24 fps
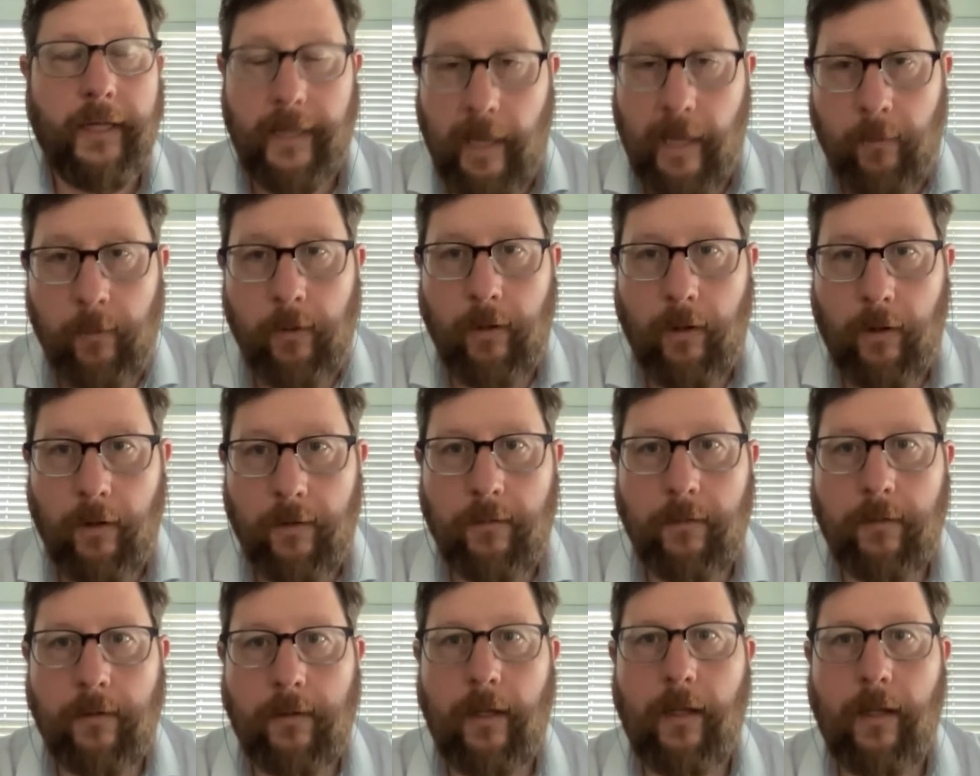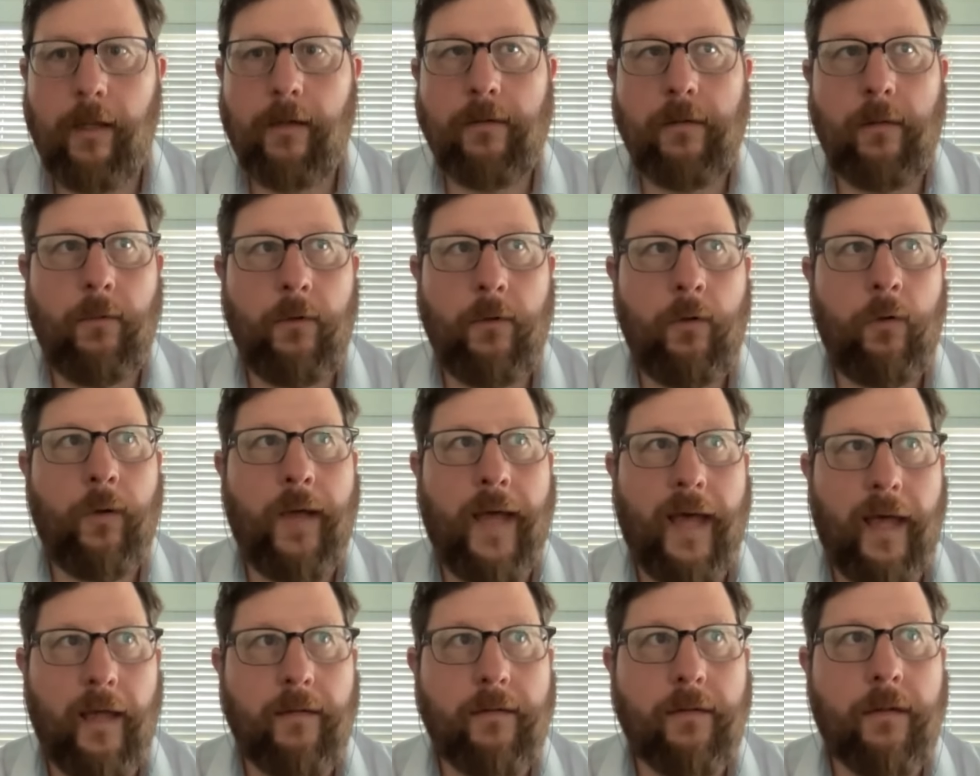And I will also say, as someone who
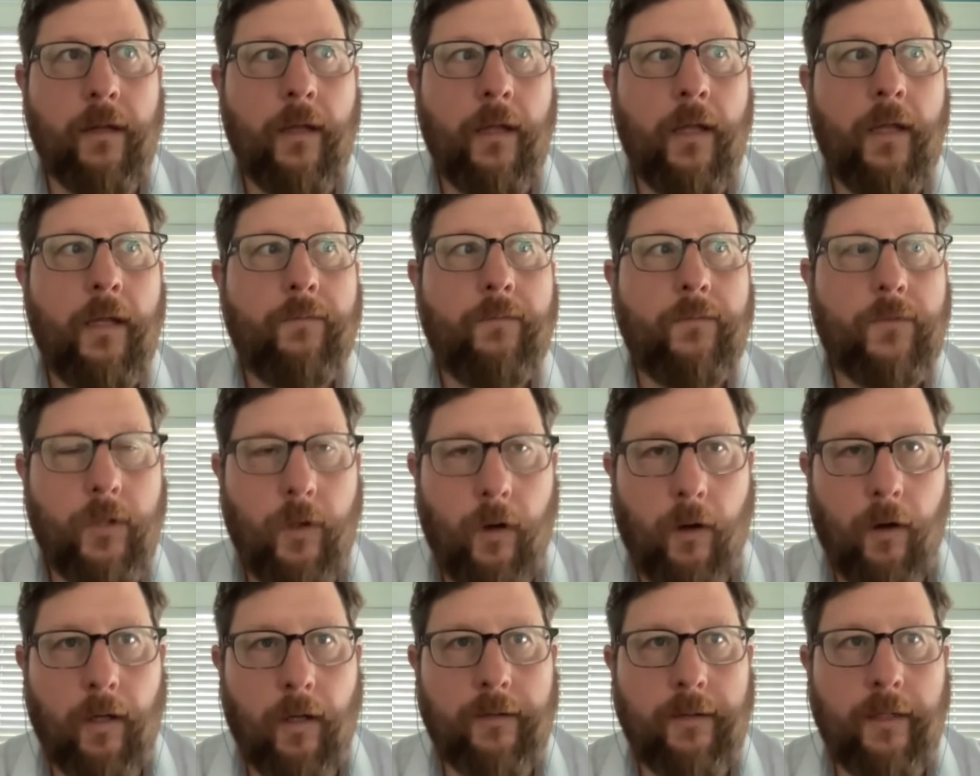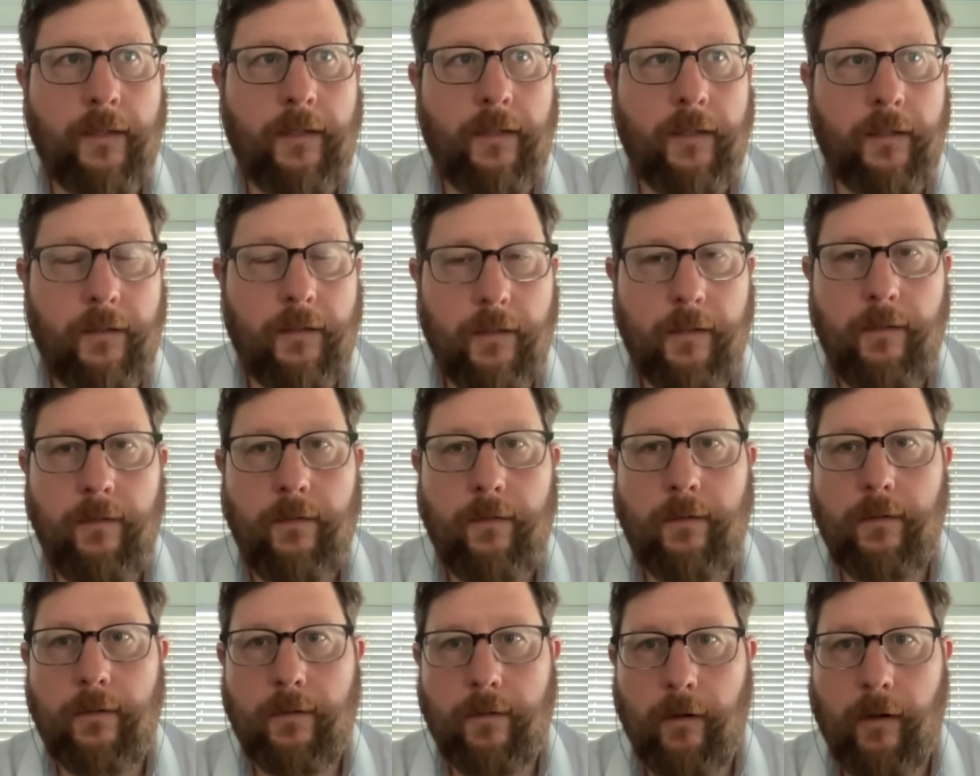has talked and
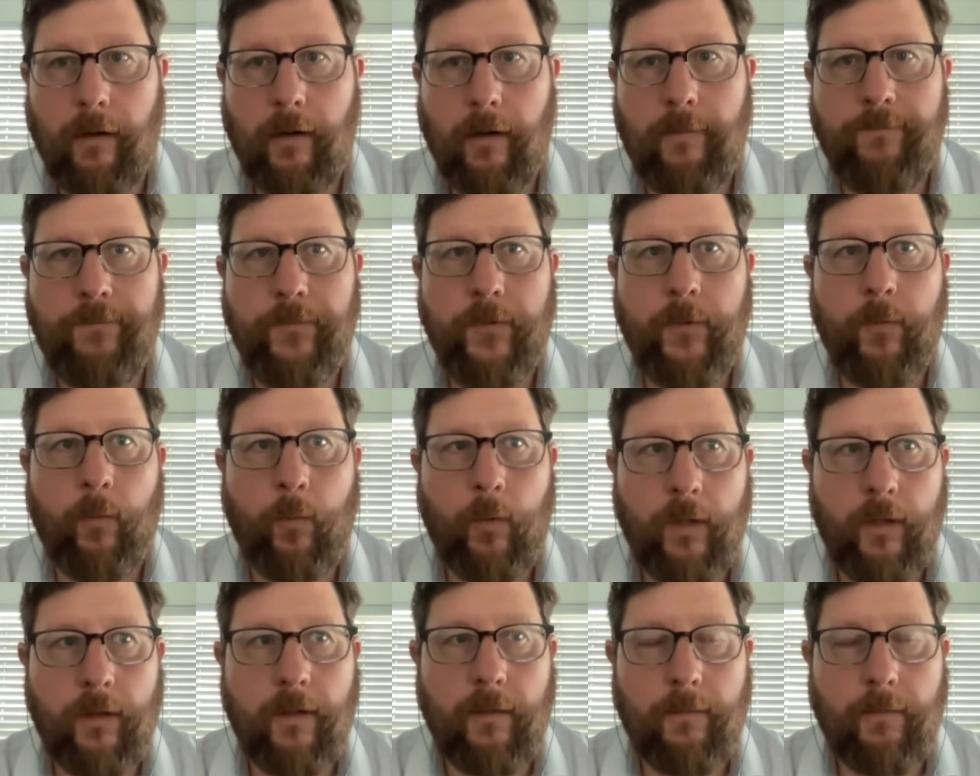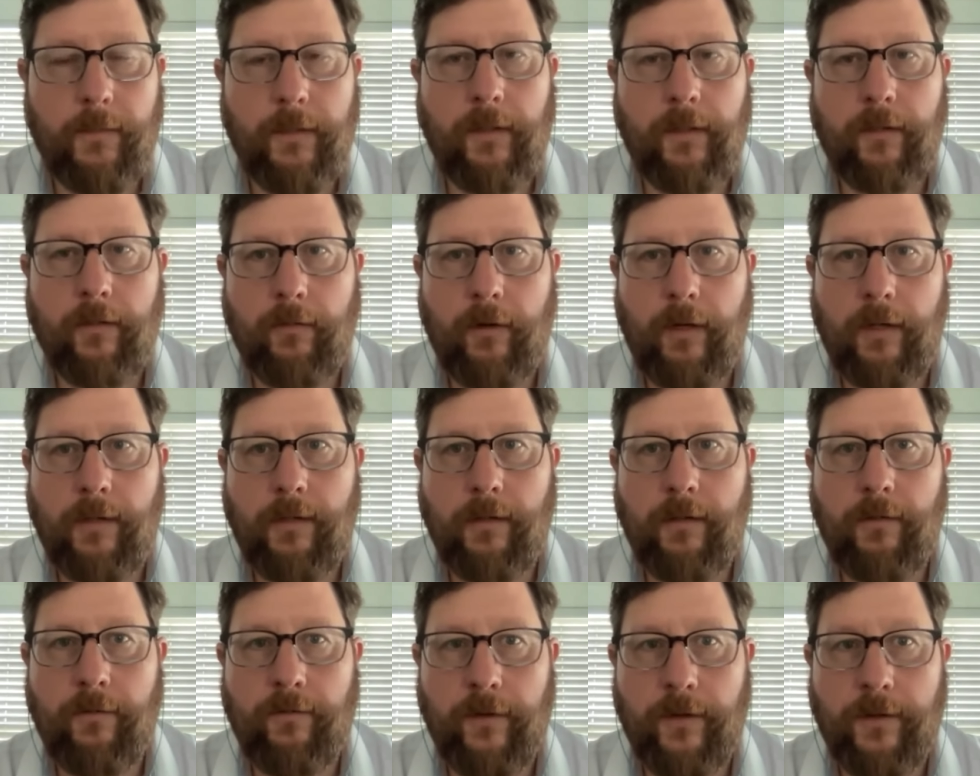continues to talk with
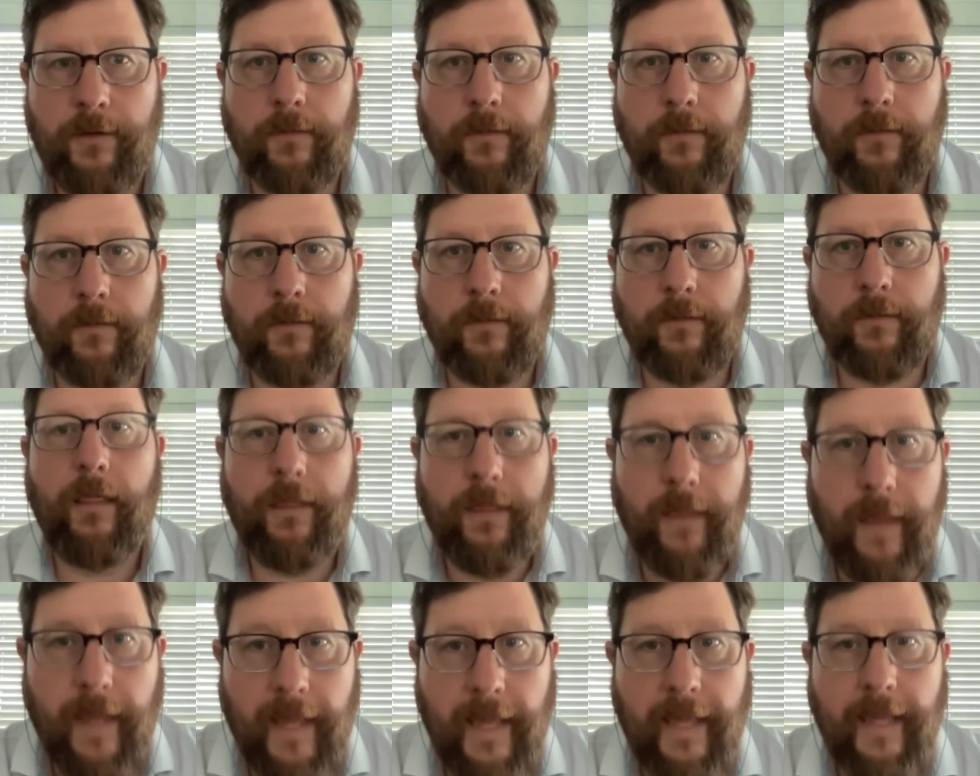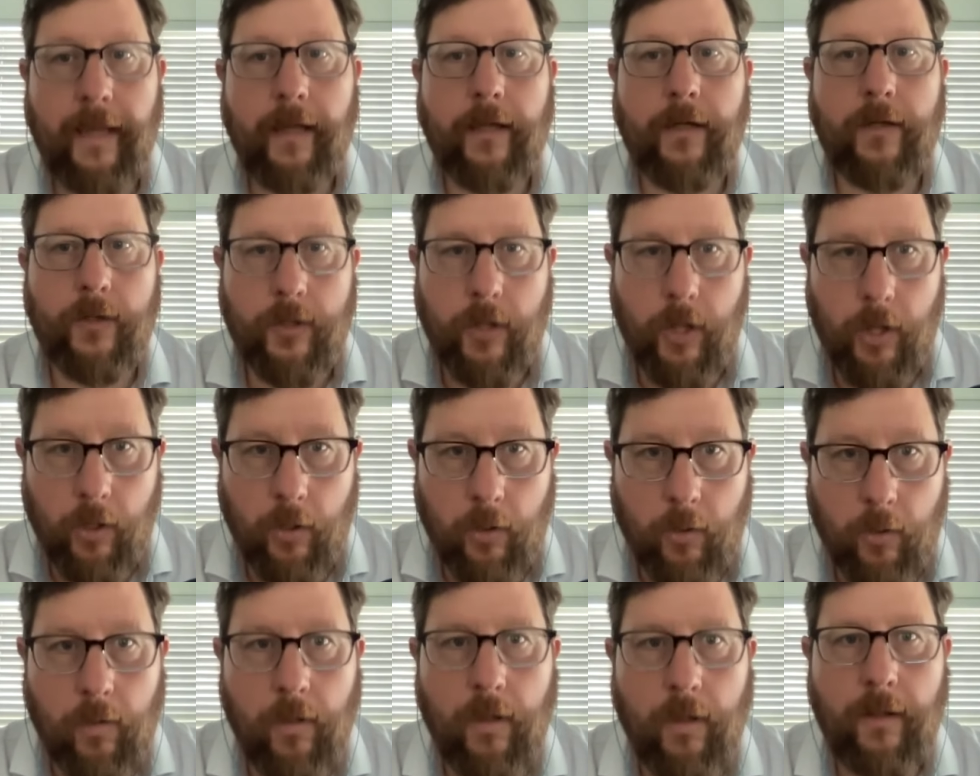administration officials, they
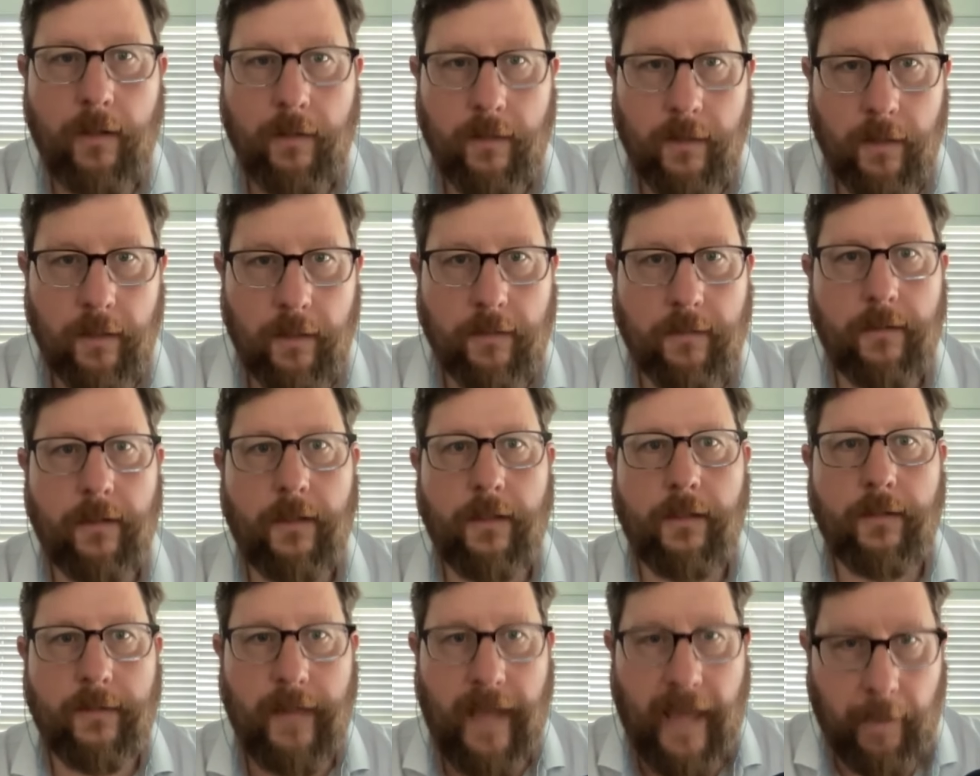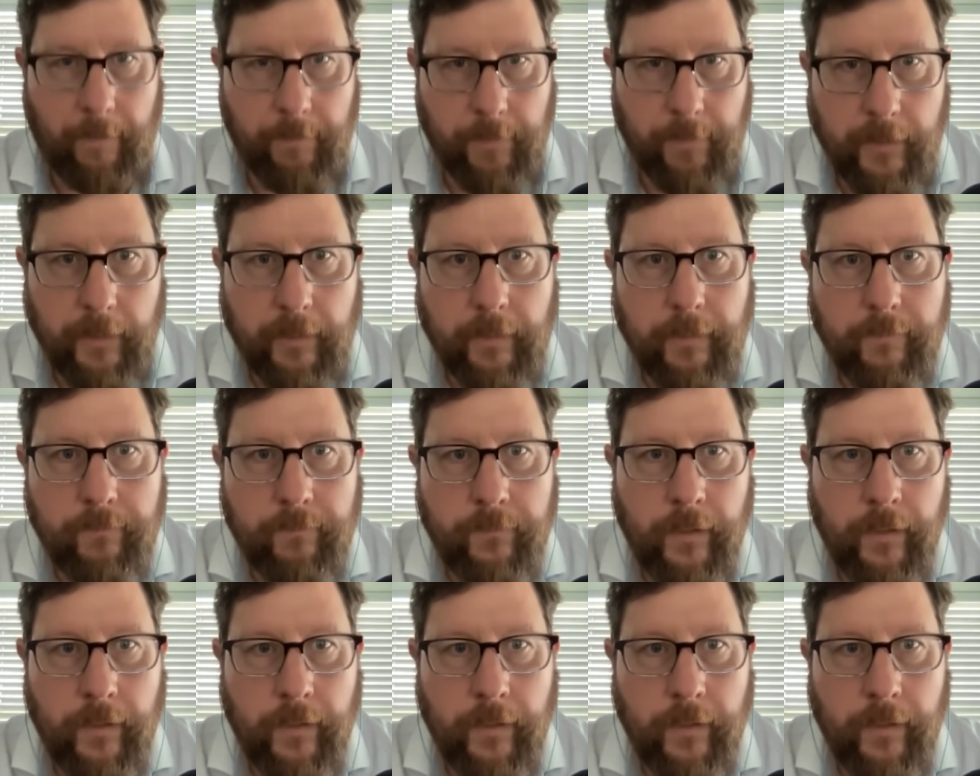know this is happening.